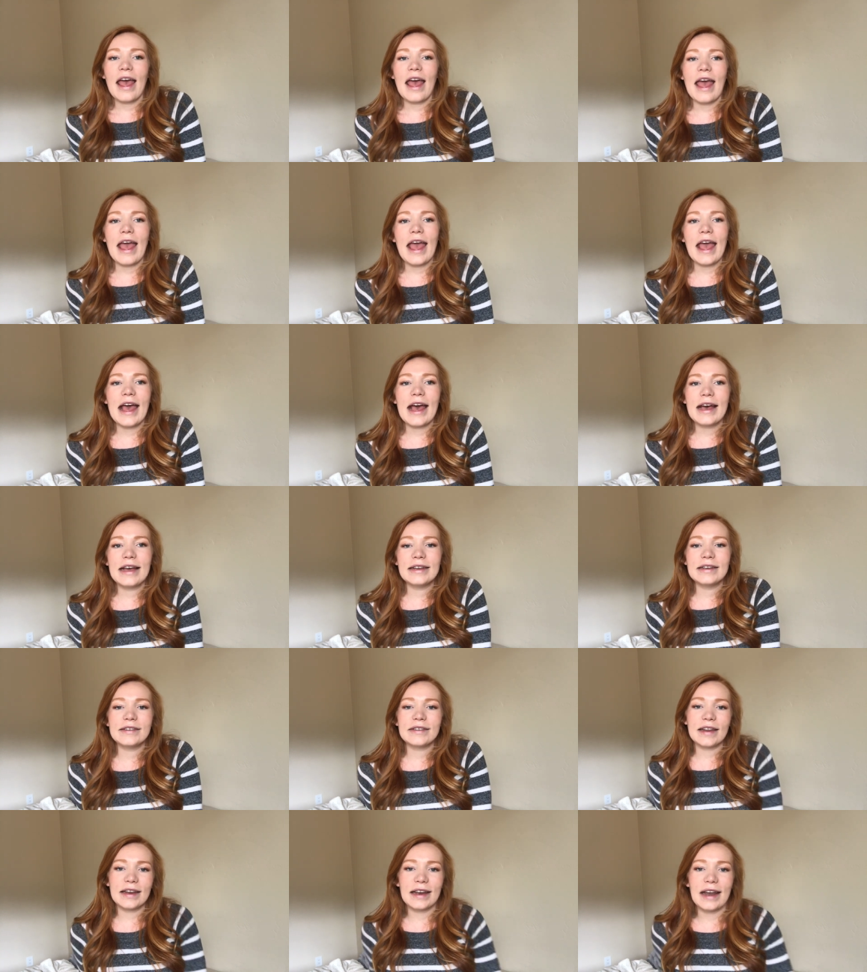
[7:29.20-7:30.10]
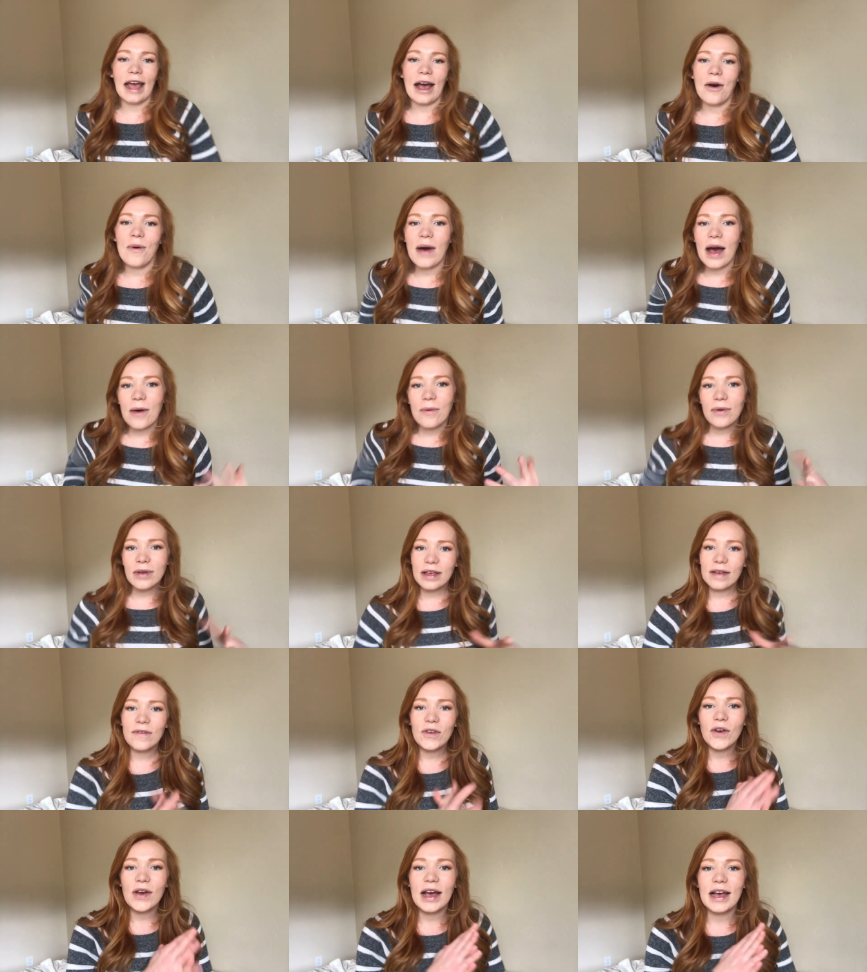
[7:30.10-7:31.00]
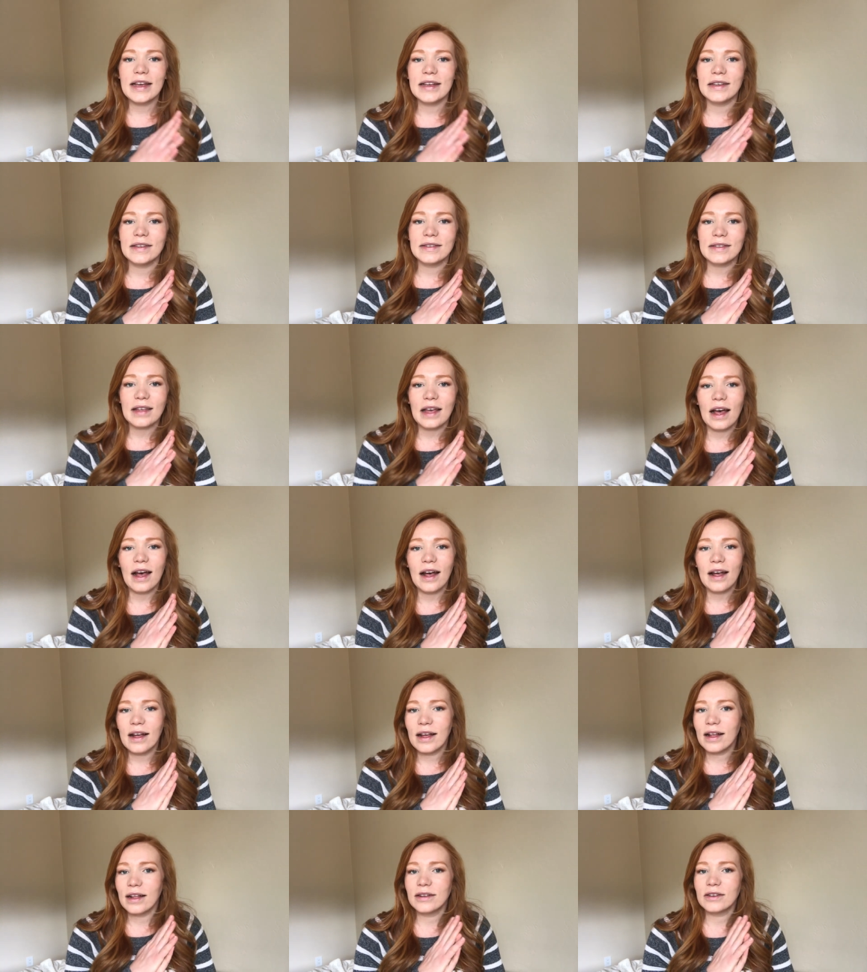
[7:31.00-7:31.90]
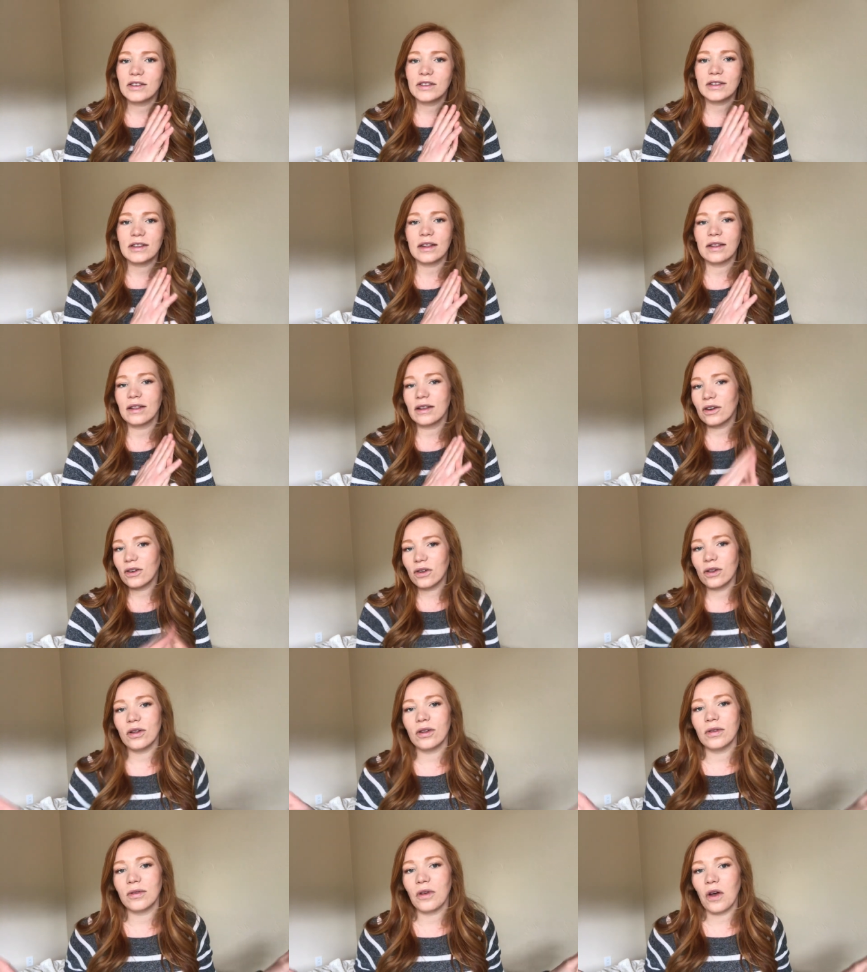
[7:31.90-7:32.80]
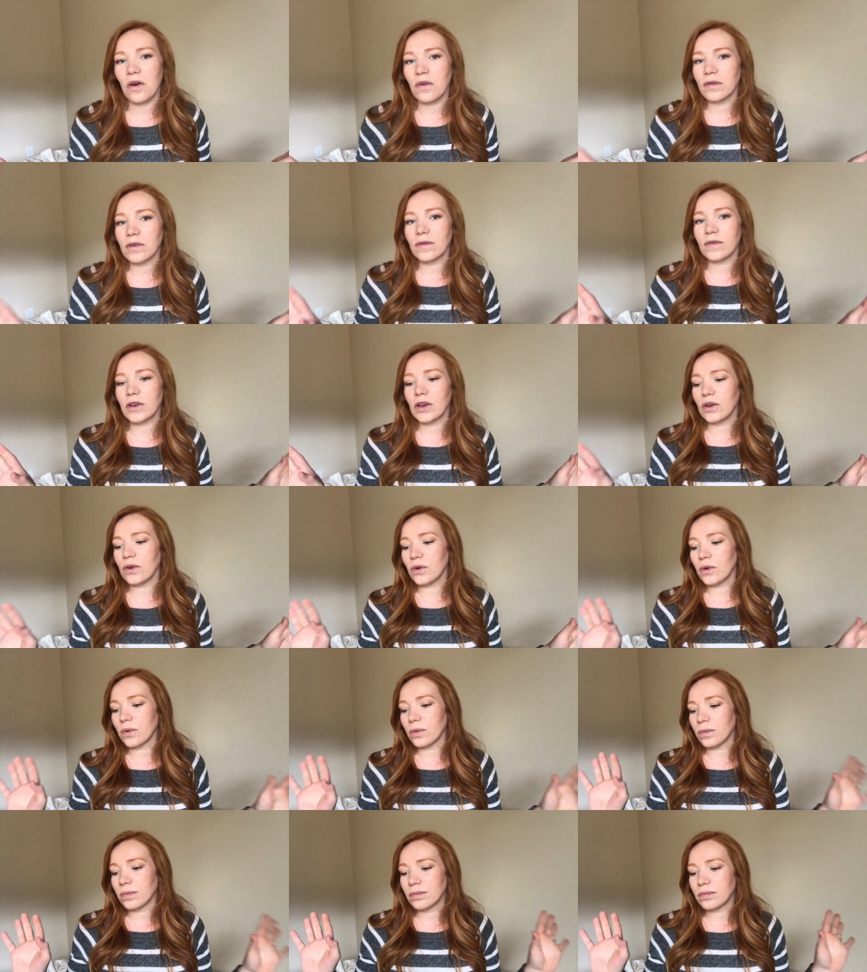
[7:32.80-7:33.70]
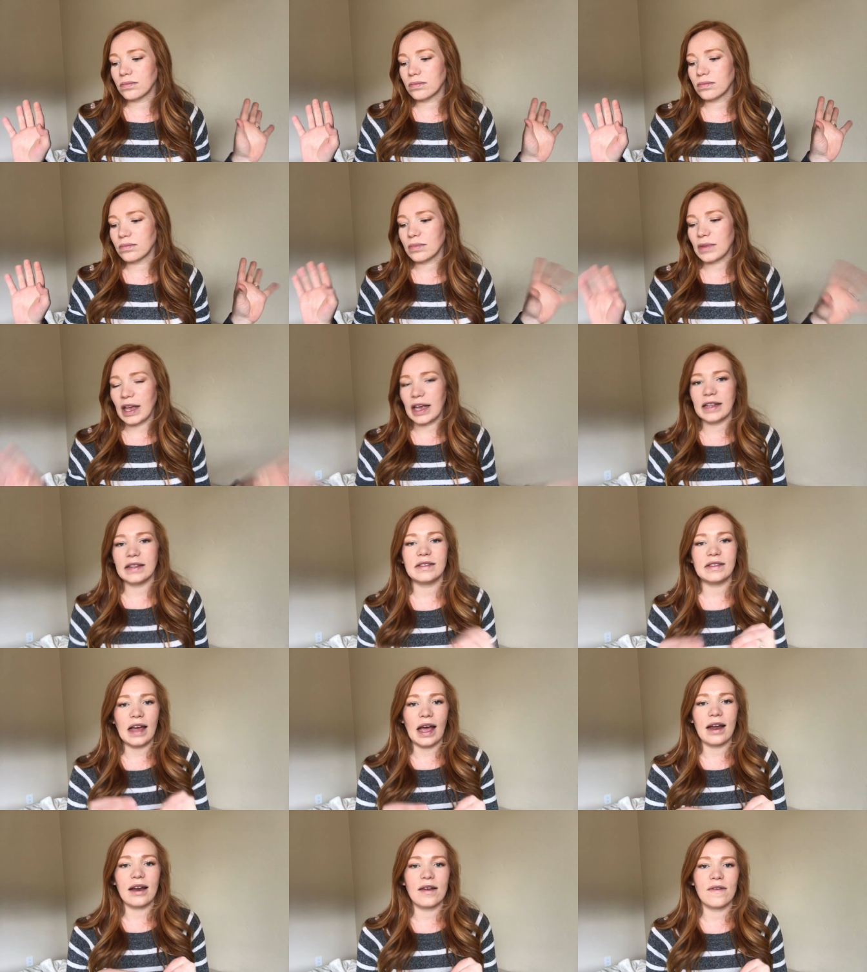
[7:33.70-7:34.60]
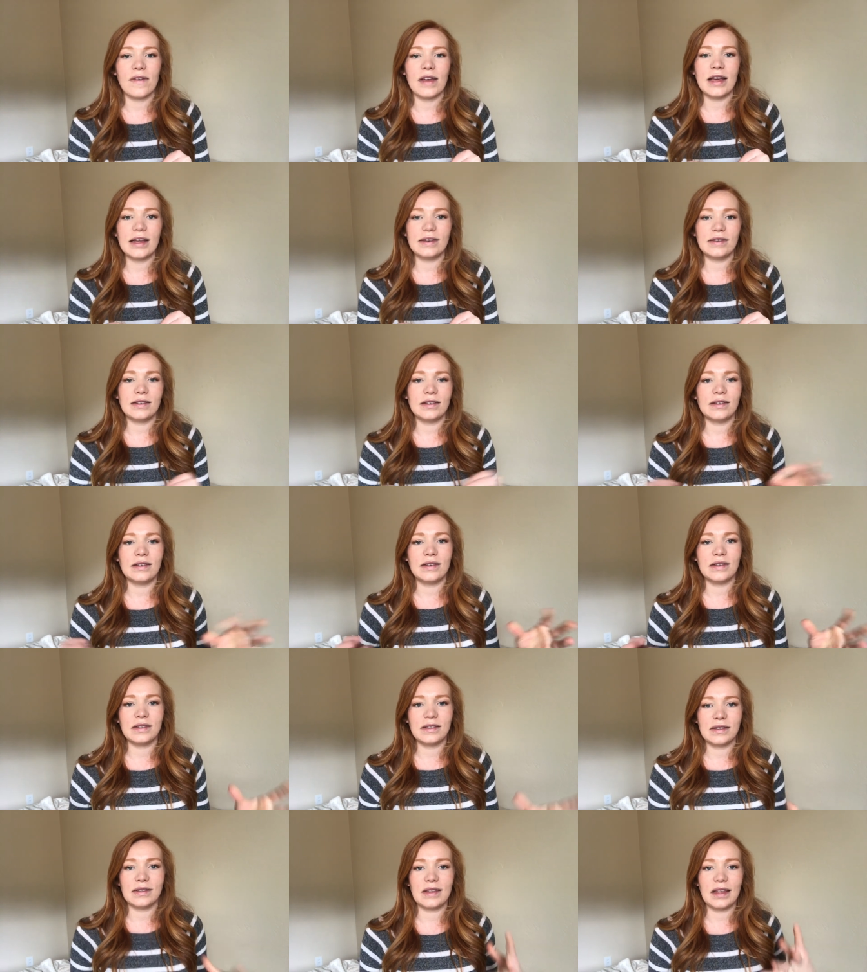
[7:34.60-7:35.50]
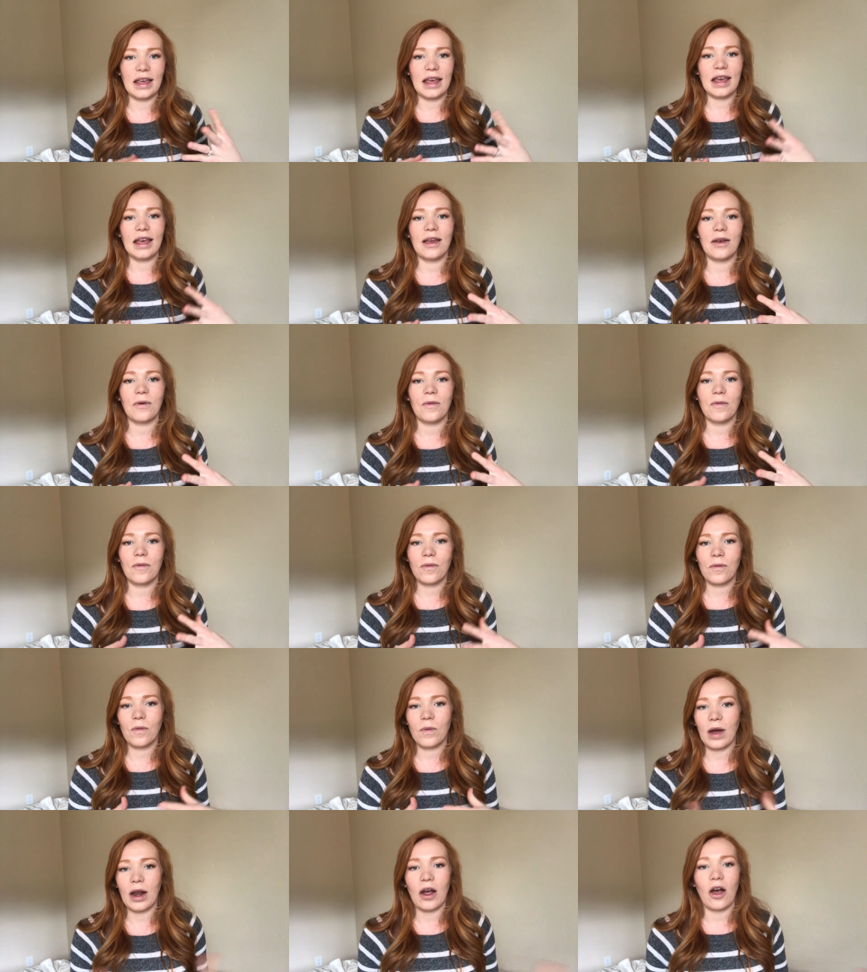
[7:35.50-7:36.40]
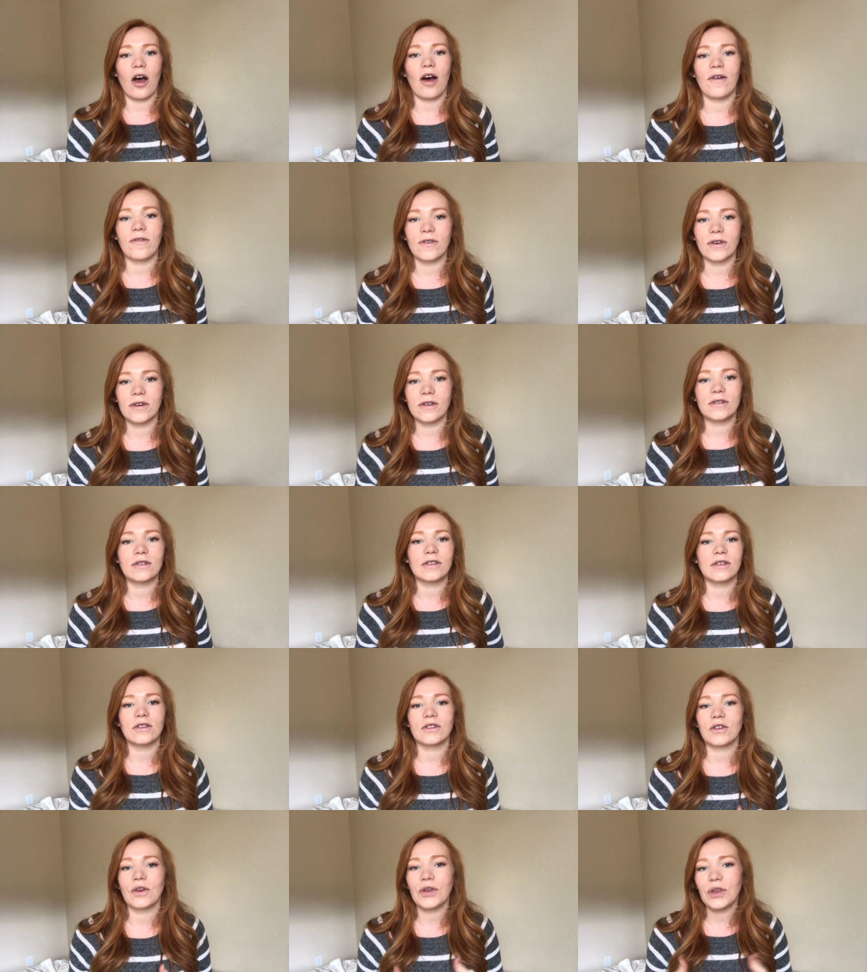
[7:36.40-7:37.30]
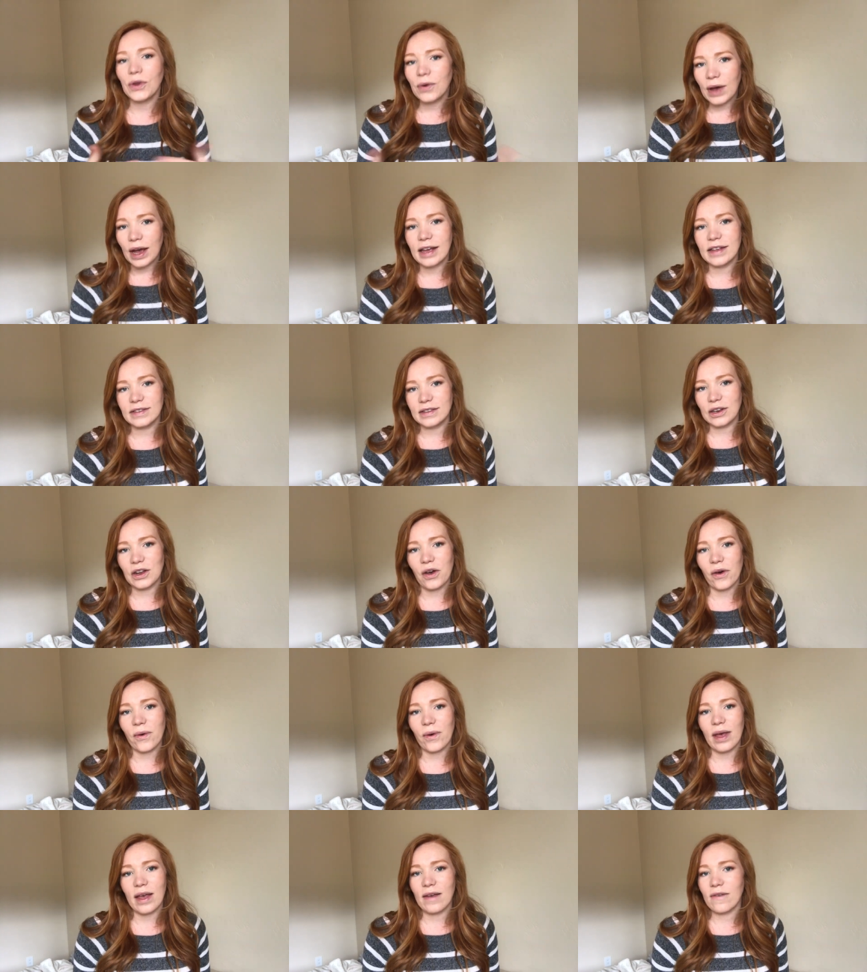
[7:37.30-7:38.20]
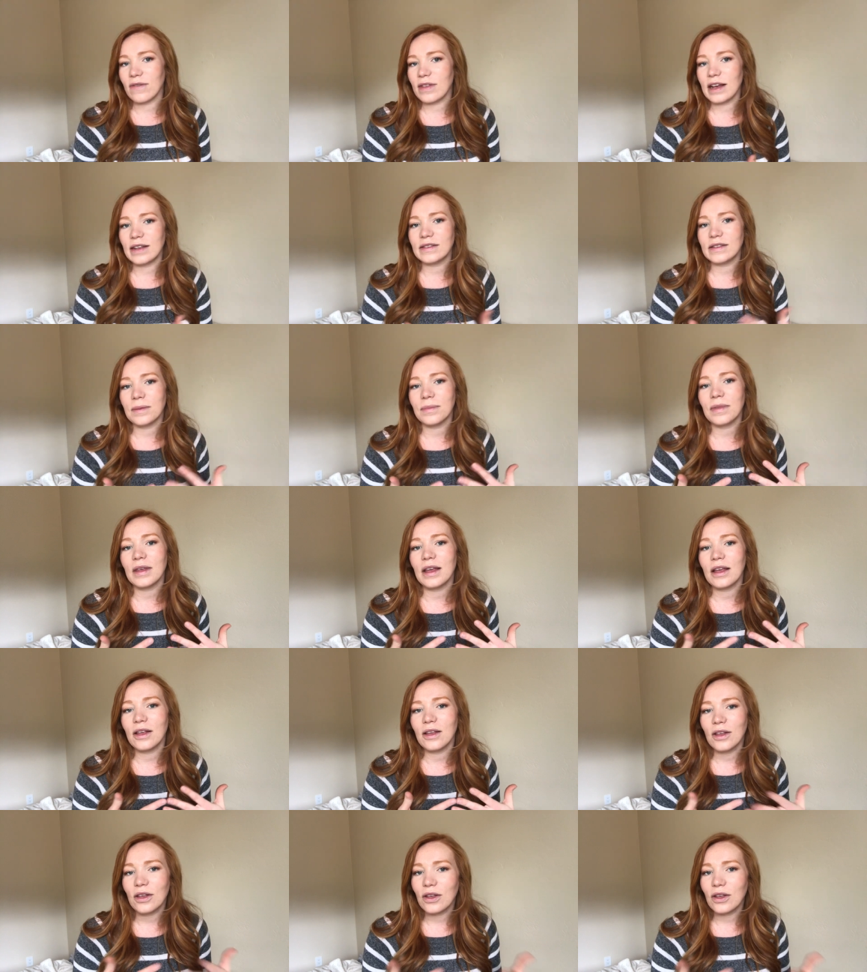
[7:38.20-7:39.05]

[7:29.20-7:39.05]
And now I will give you guys uh, just a little overview inside of it to see what it offers, so you guys know if that's something